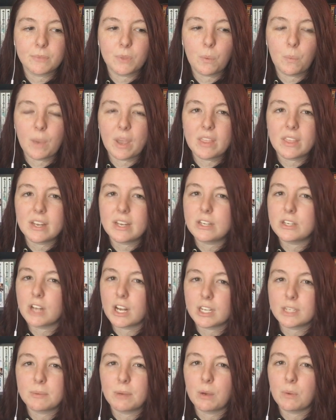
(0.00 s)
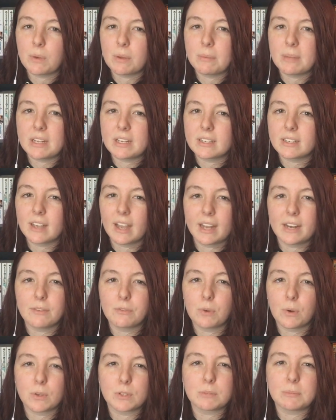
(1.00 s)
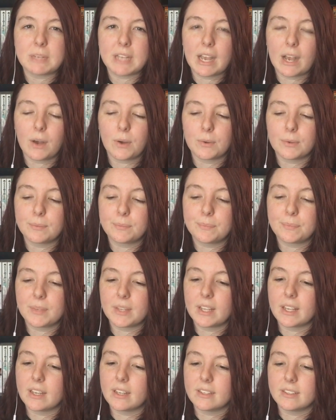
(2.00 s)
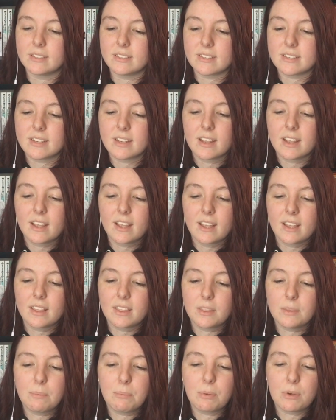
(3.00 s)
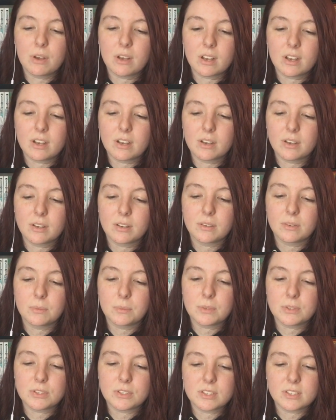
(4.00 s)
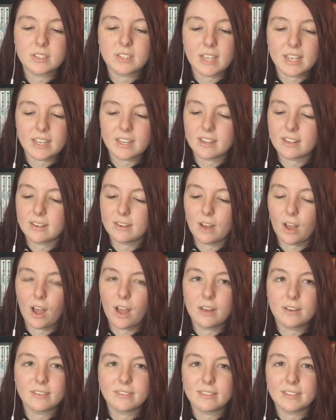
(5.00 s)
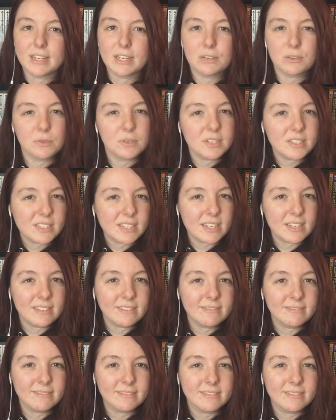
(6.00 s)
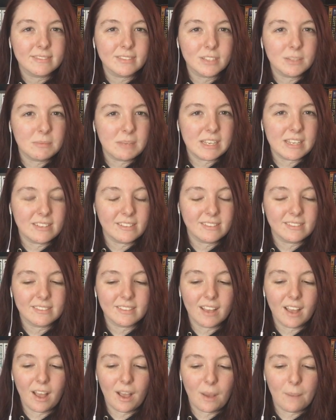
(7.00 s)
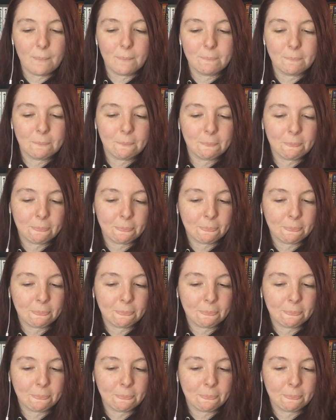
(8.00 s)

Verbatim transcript: the way that he talked about women kind of grossed me out and the book was just like not interesting to me. Um,